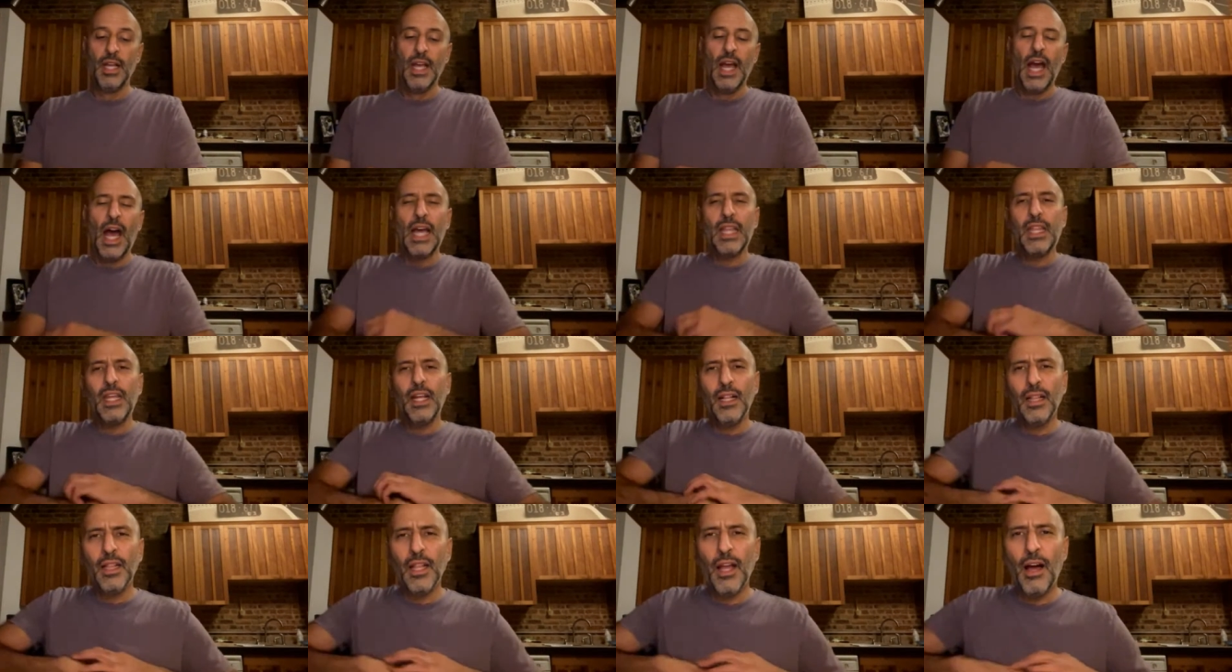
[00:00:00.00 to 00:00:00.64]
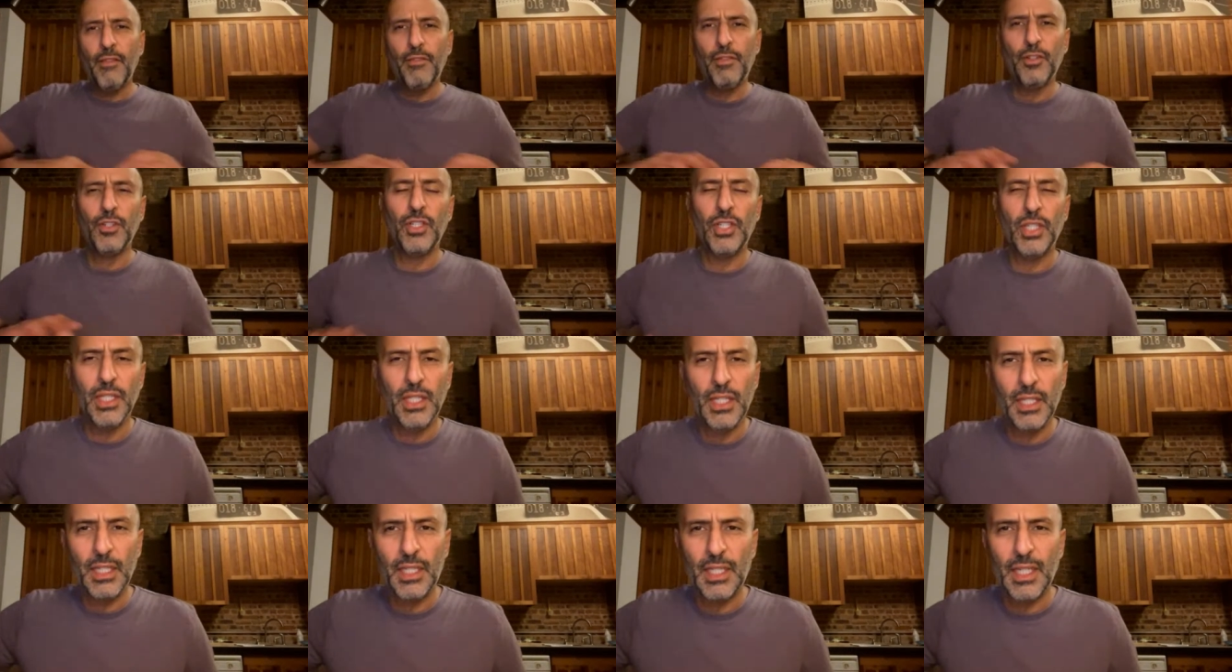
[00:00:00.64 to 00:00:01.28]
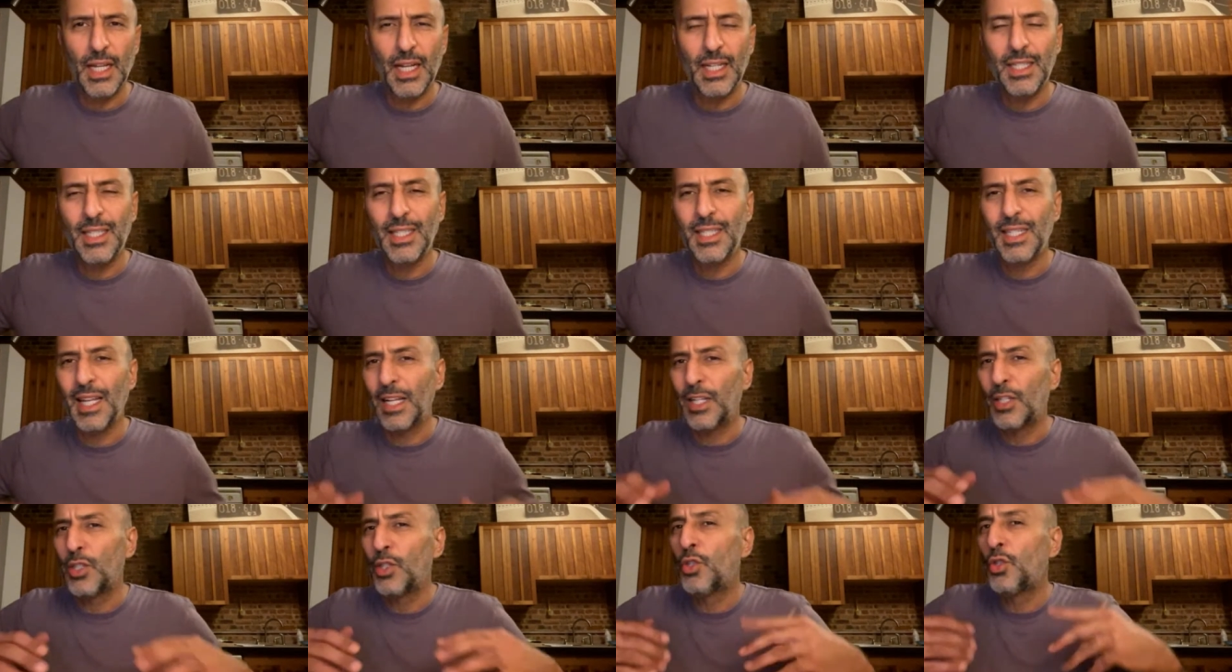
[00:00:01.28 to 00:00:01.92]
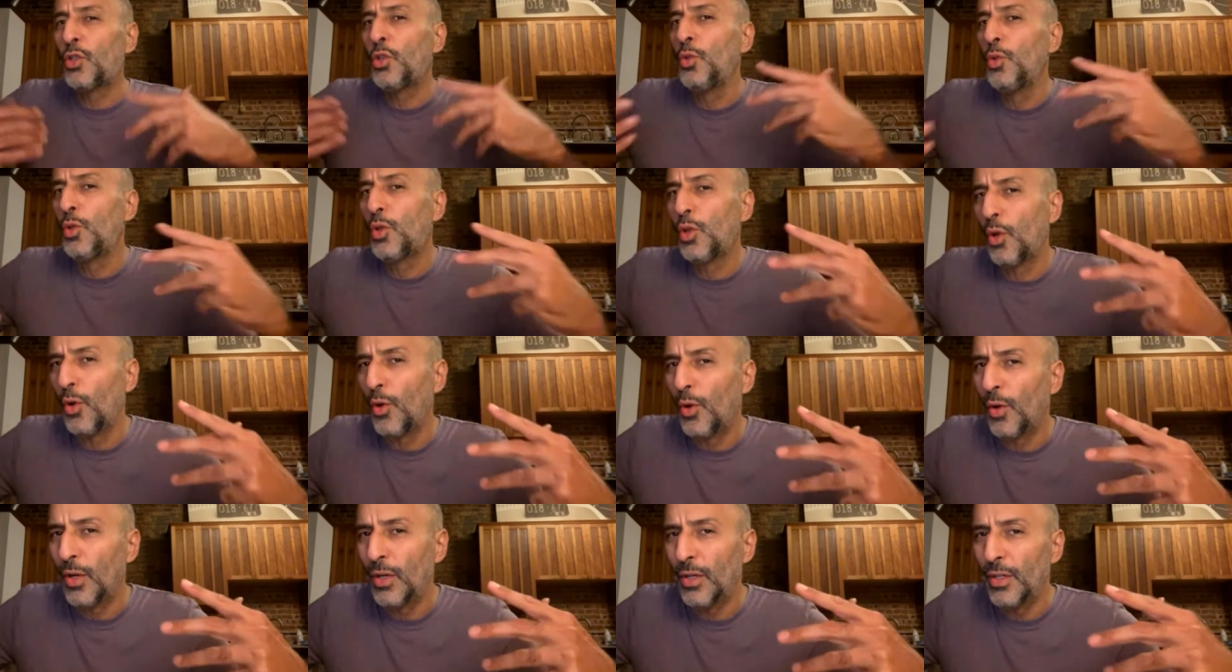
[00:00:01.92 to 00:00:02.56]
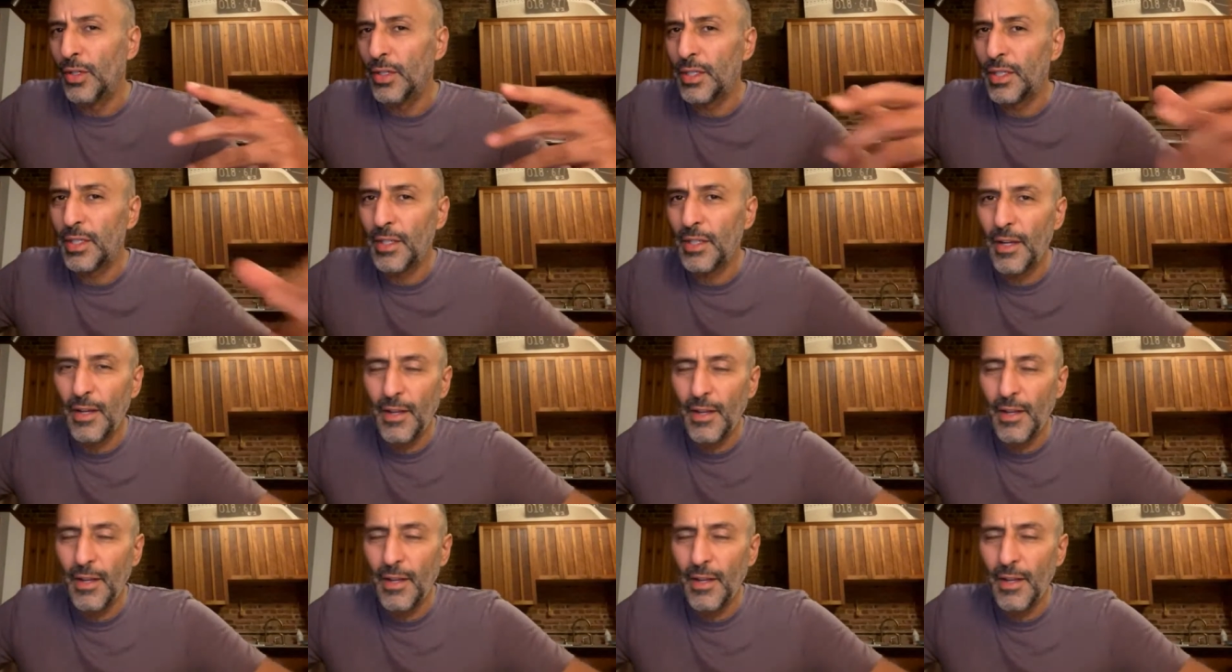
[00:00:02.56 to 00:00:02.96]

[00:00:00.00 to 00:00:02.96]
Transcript: I think lovers in this sense is like suitors.